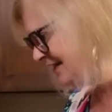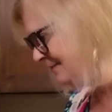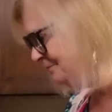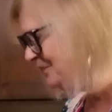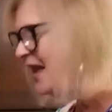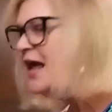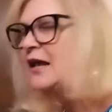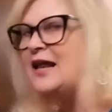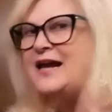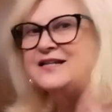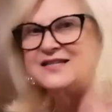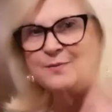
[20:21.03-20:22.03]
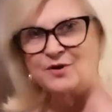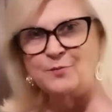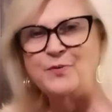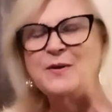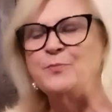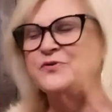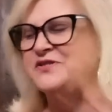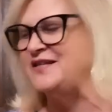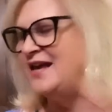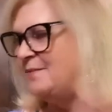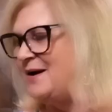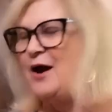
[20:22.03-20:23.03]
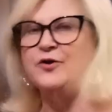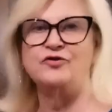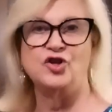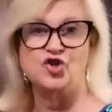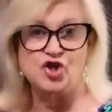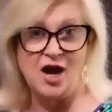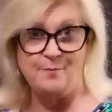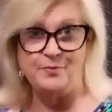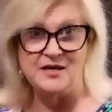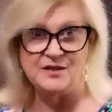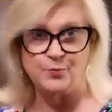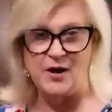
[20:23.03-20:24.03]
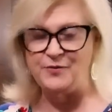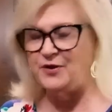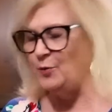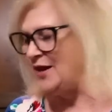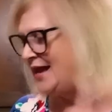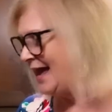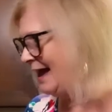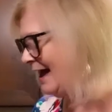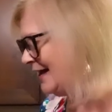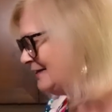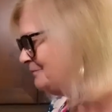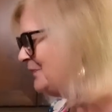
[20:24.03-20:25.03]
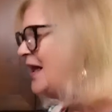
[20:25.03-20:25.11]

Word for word: And like some of the people said about the Chompies bread that we had,